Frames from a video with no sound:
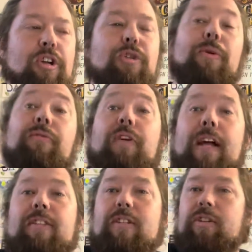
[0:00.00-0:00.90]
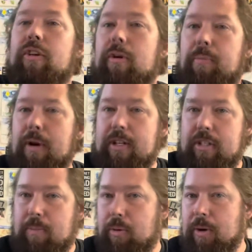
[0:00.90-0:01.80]
you advance in your
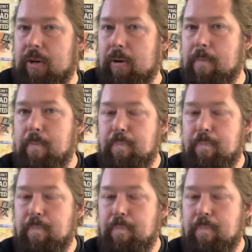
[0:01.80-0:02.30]
apprenticeship quicker.